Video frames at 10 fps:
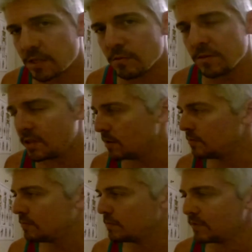you
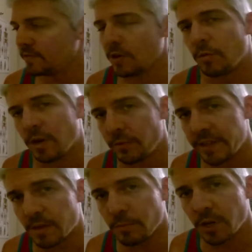know, if you don't want to
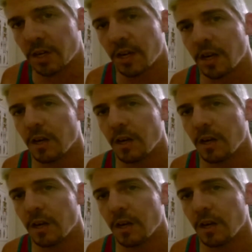read the book,